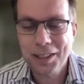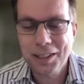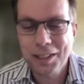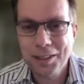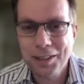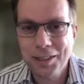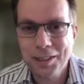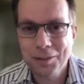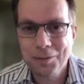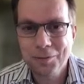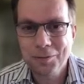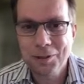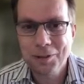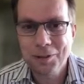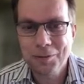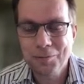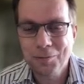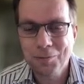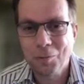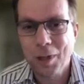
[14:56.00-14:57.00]
you know,
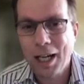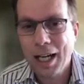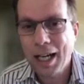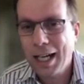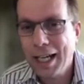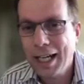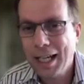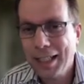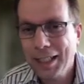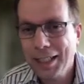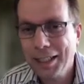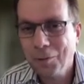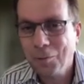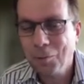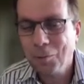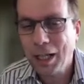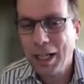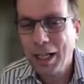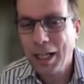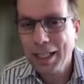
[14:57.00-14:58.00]
why
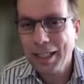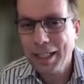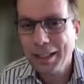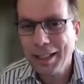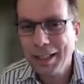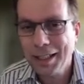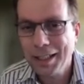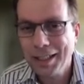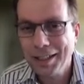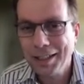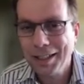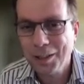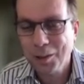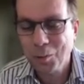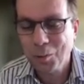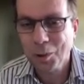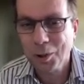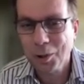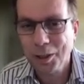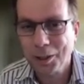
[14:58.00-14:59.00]
why didn't this
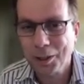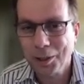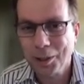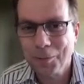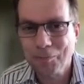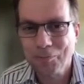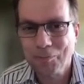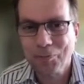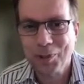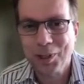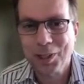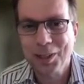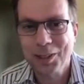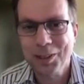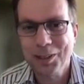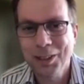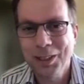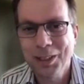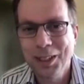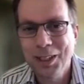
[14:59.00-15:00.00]
work, you know?
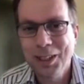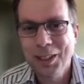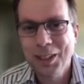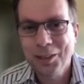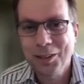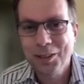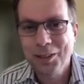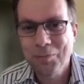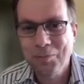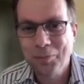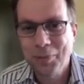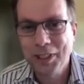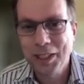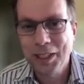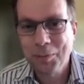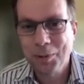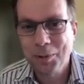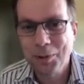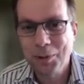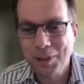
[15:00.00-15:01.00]
Because in
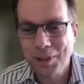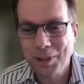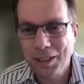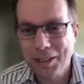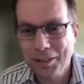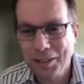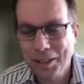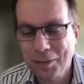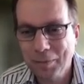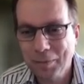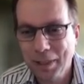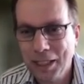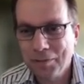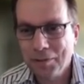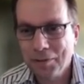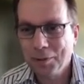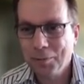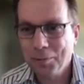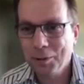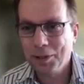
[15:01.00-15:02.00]
principle, I think many of
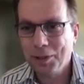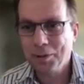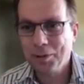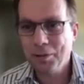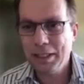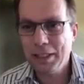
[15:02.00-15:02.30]
us would agree